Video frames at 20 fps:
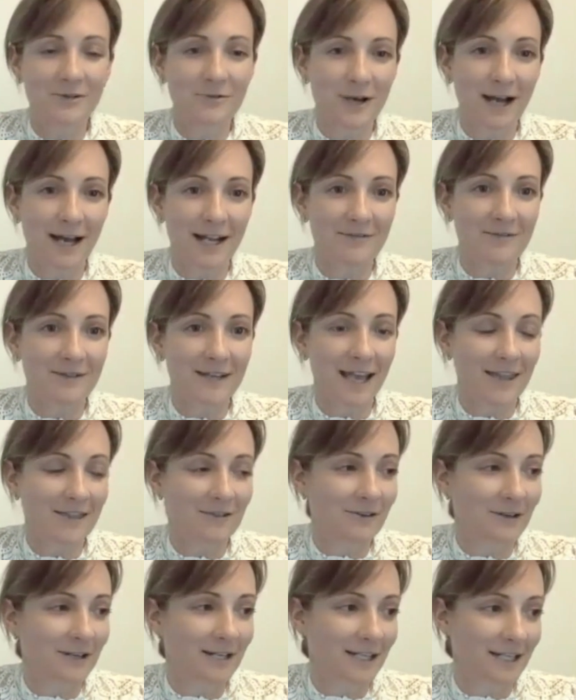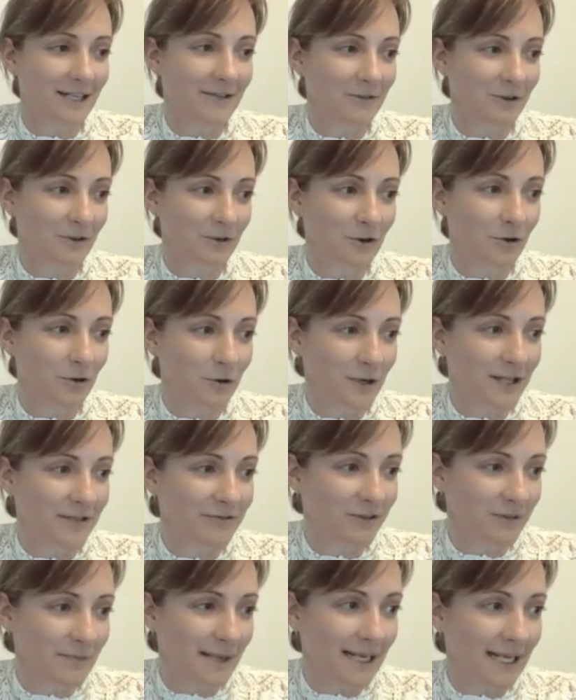kind of gather it if you're not already
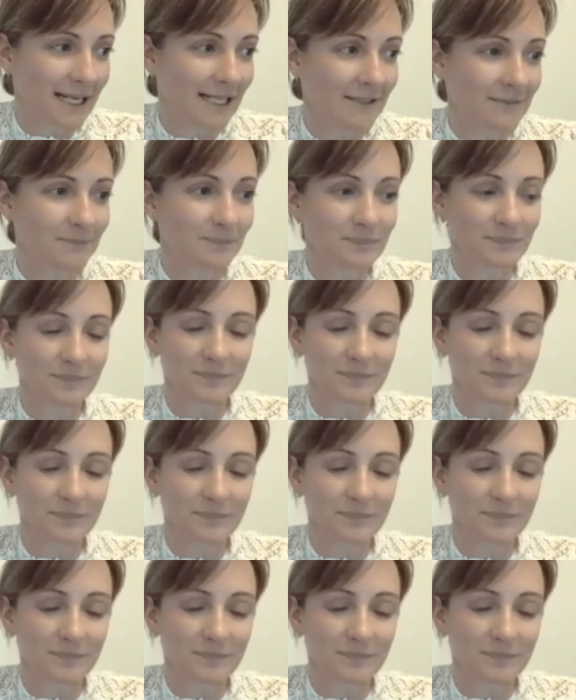familiar.